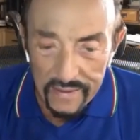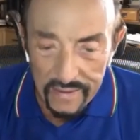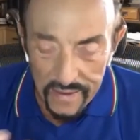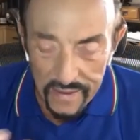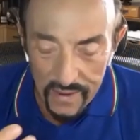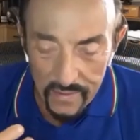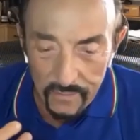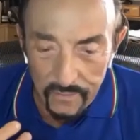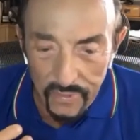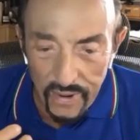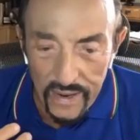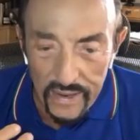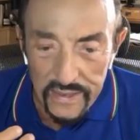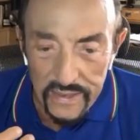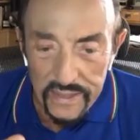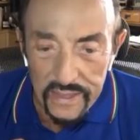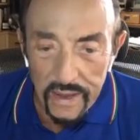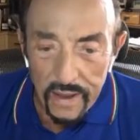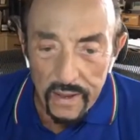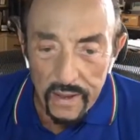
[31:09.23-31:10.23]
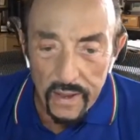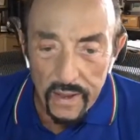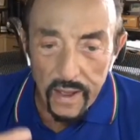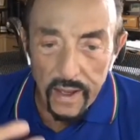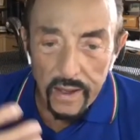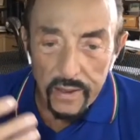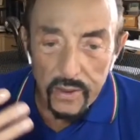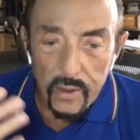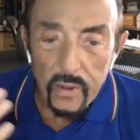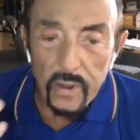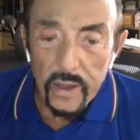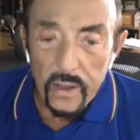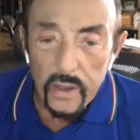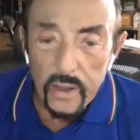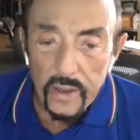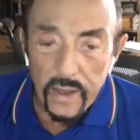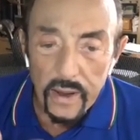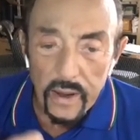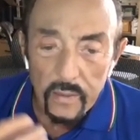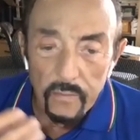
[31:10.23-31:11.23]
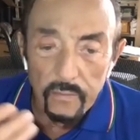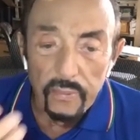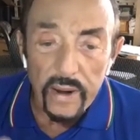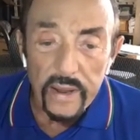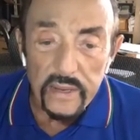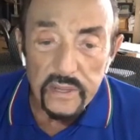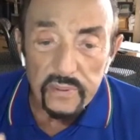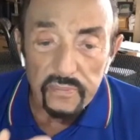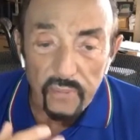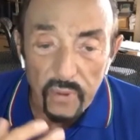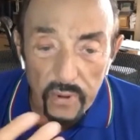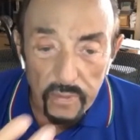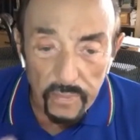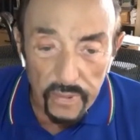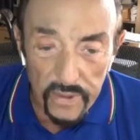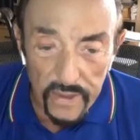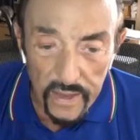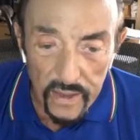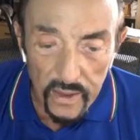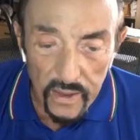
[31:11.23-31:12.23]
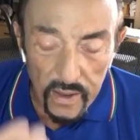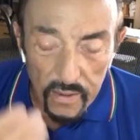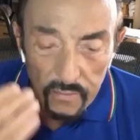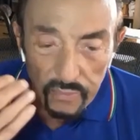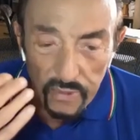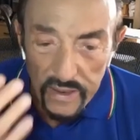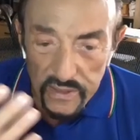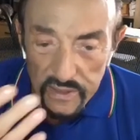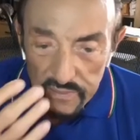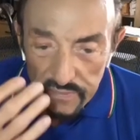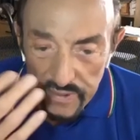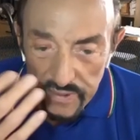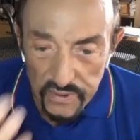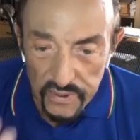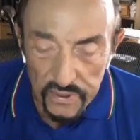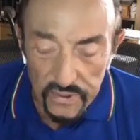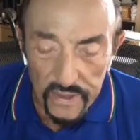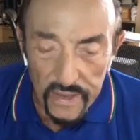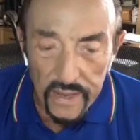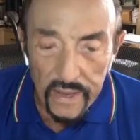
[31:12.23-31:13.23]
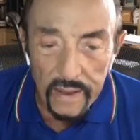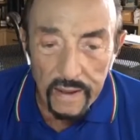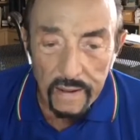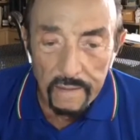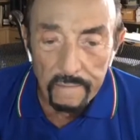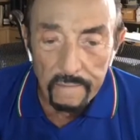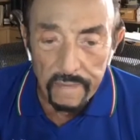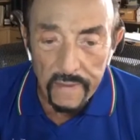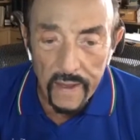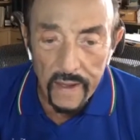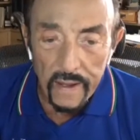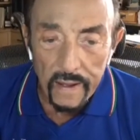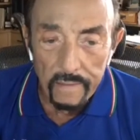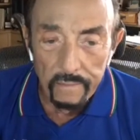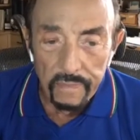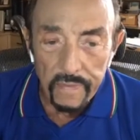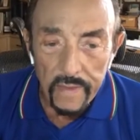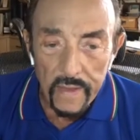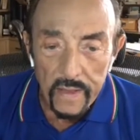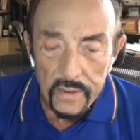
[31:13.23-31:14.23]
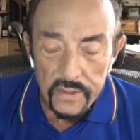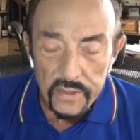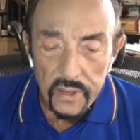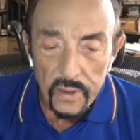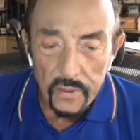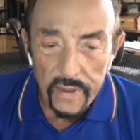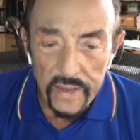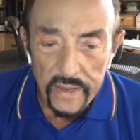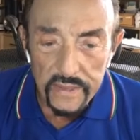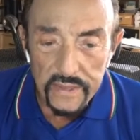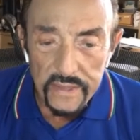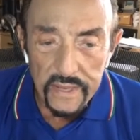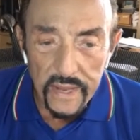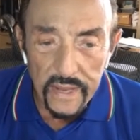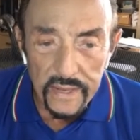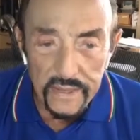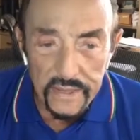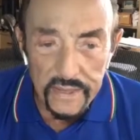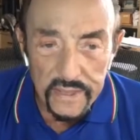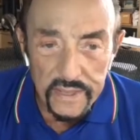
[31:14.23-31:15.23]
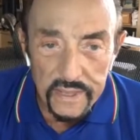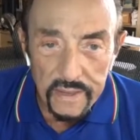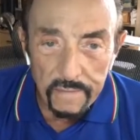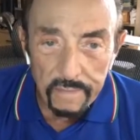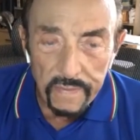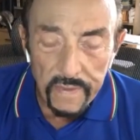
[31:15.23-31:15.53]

embrace. You can embrace verbally, you can embrace visually. So it's